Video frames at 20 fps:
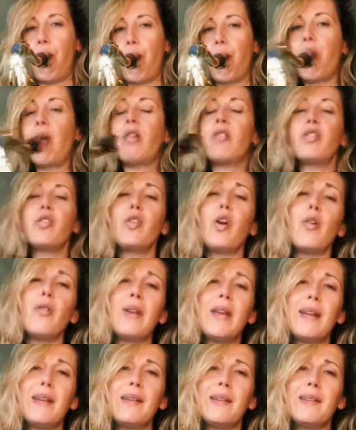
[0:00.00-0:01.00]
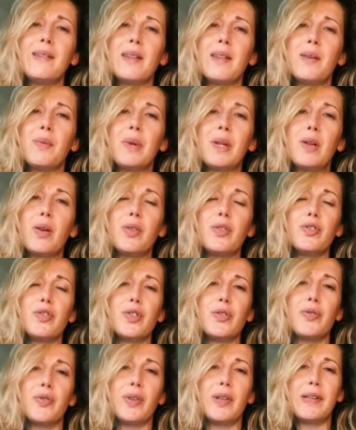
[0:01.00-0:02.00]
Sorry, Insta, that we lost
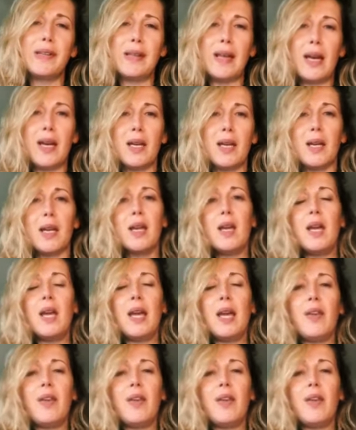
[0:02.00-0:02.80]
you for a sec. If